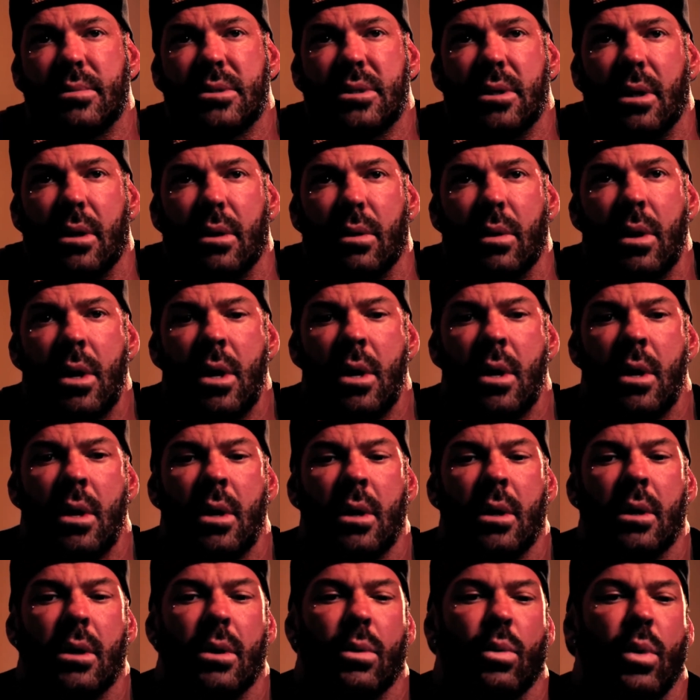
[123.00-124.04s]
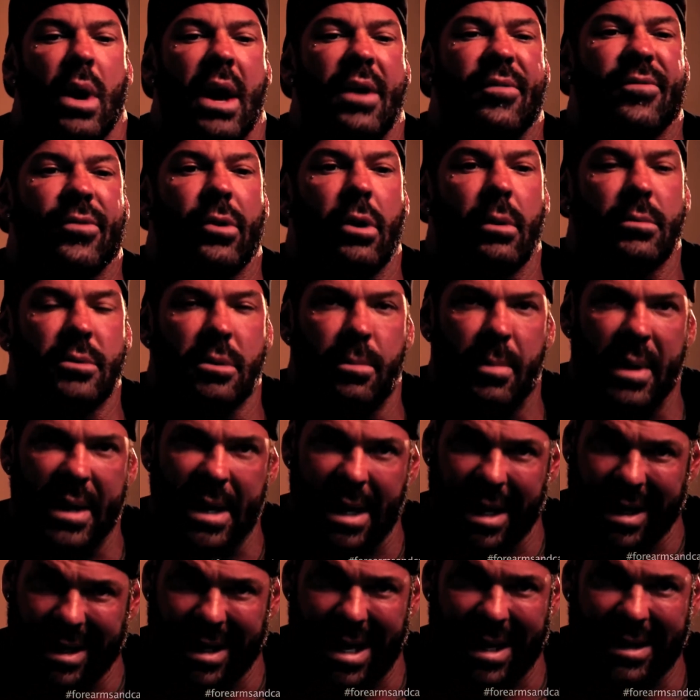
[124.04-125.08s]
So why forearms would be
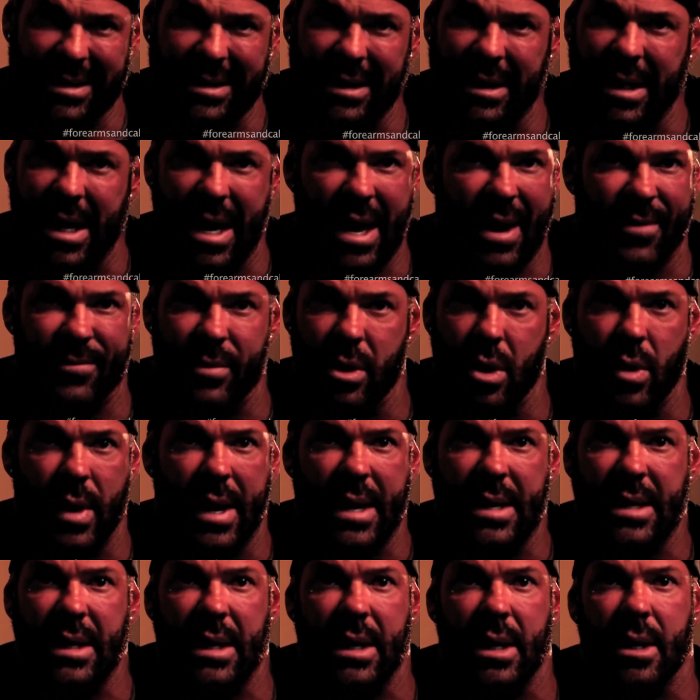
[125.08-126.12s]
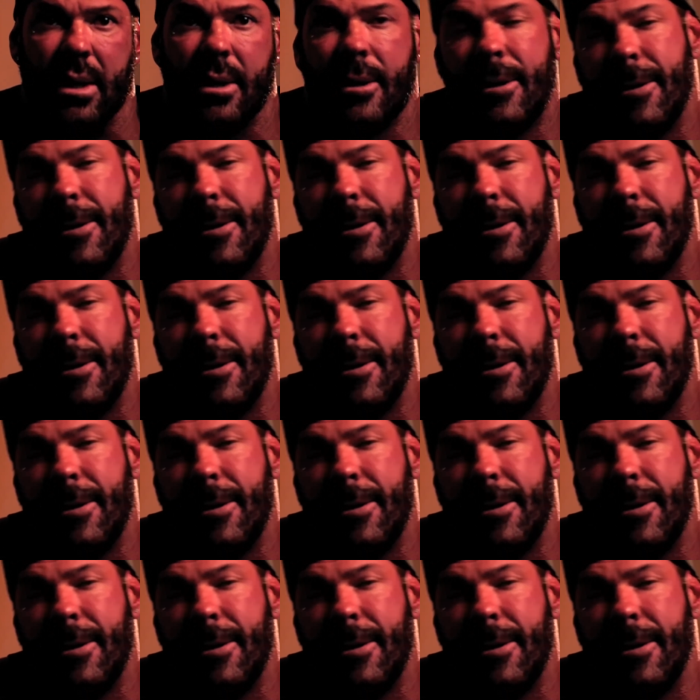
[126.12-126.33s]
neglected, I have no idea.